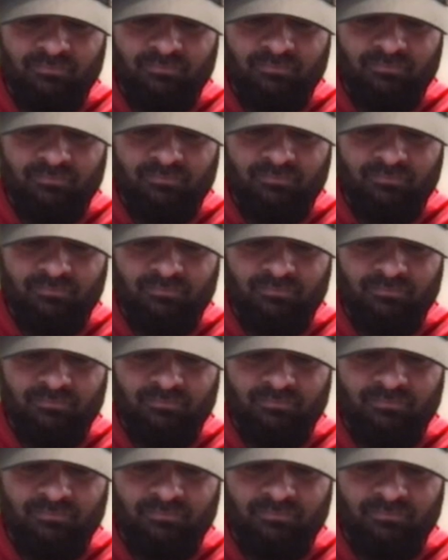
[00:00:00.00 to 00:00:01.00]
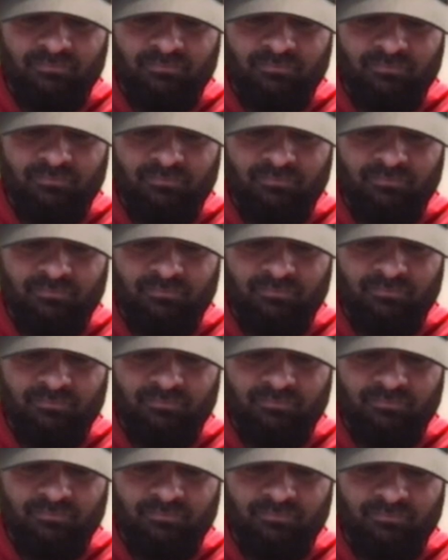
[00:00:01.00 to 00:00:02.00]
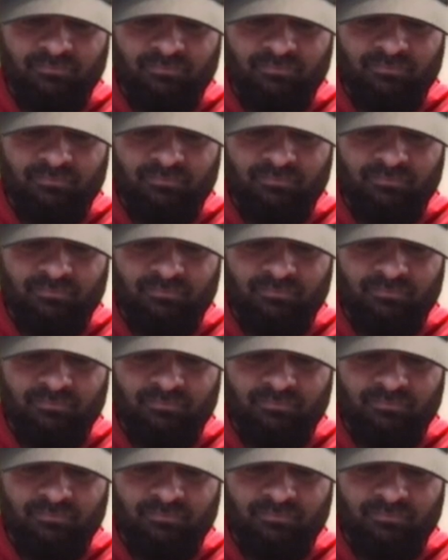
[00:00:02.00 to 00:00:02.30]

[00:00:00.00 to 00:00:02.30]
[no speech]